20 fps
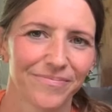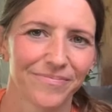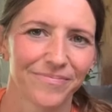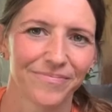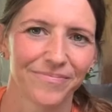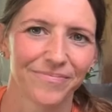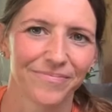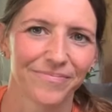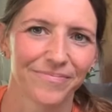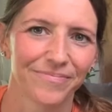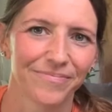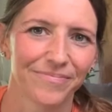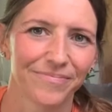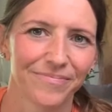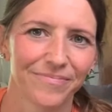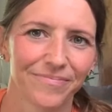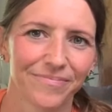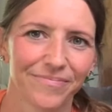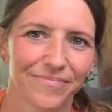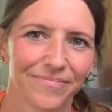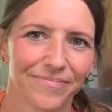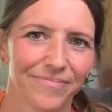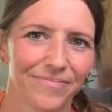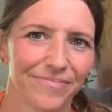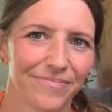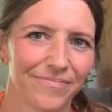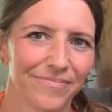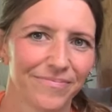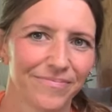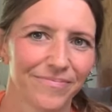
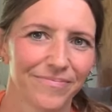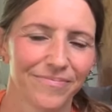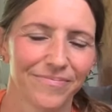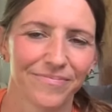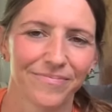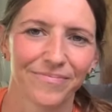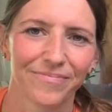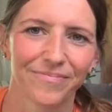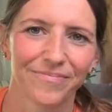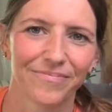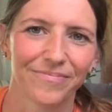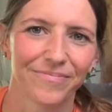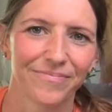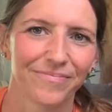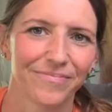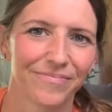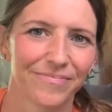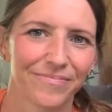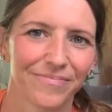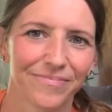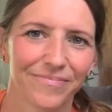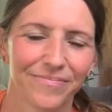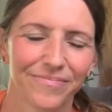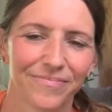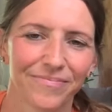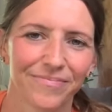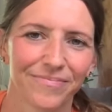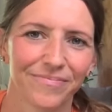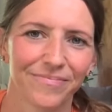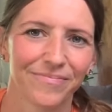
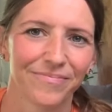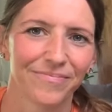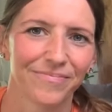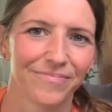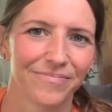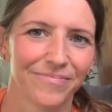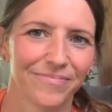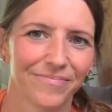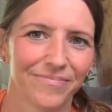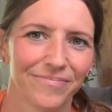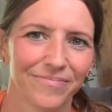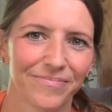(not speaking)